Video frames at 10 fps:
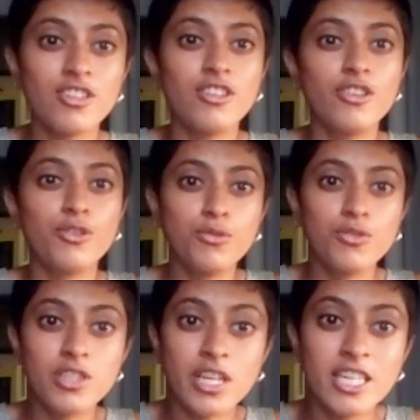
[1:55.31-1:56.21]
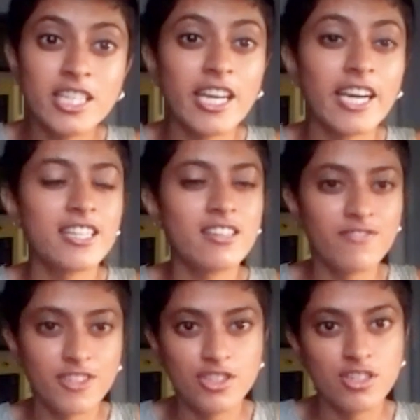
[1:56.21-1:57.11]
a huge integrated
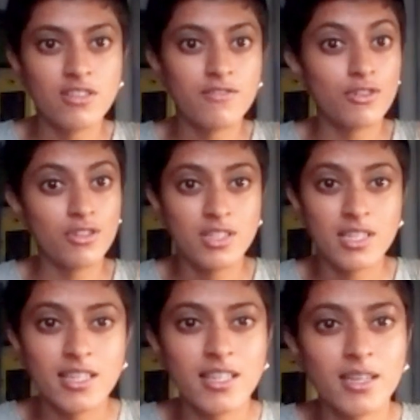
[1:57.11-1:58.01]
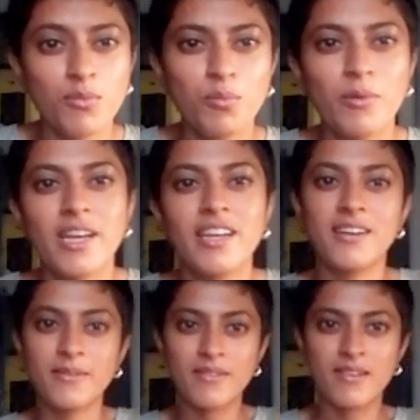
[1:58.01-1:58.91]
vision for a city like Mumbai?